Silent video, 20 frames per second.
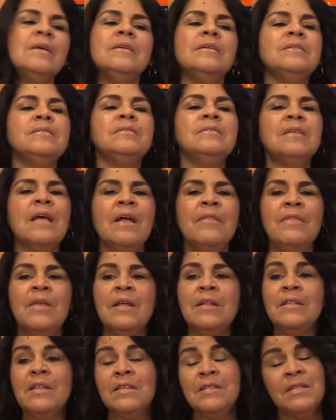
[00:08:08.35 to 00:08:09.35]
He's and
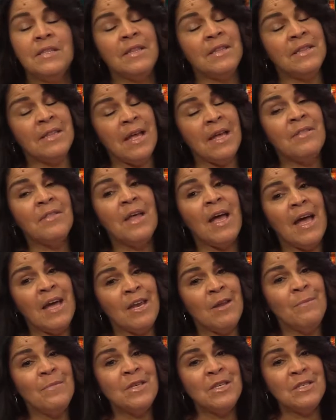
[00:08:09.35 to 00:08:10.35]
then the then the
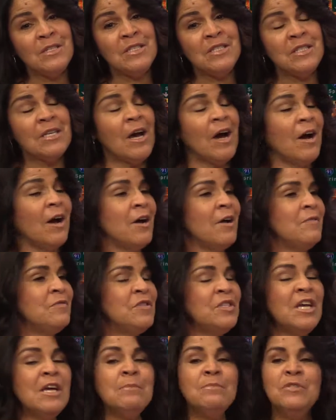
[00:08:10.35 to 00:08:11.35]
enemy is uh,
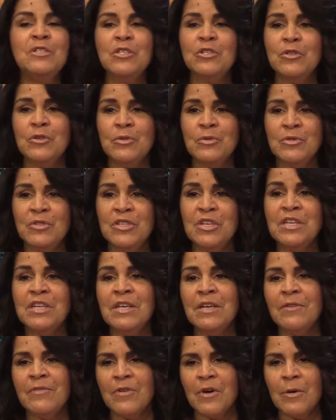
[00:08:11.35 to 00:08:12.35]
tempting you to
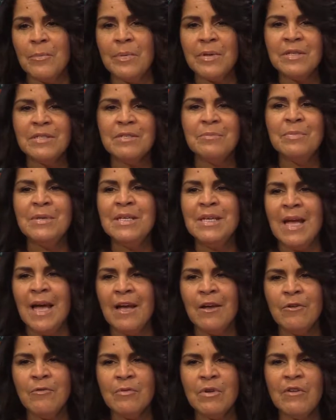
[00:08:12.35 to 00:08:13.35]
give up and to be
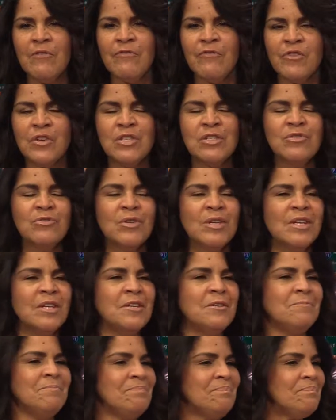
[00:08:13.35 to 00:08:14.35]
angry and
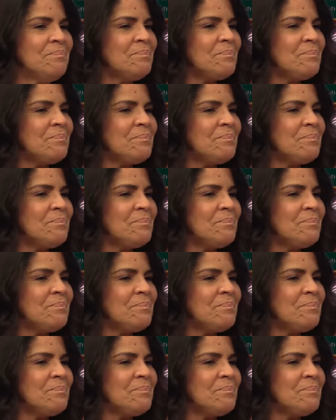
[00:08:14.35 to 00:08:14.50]
frustrated.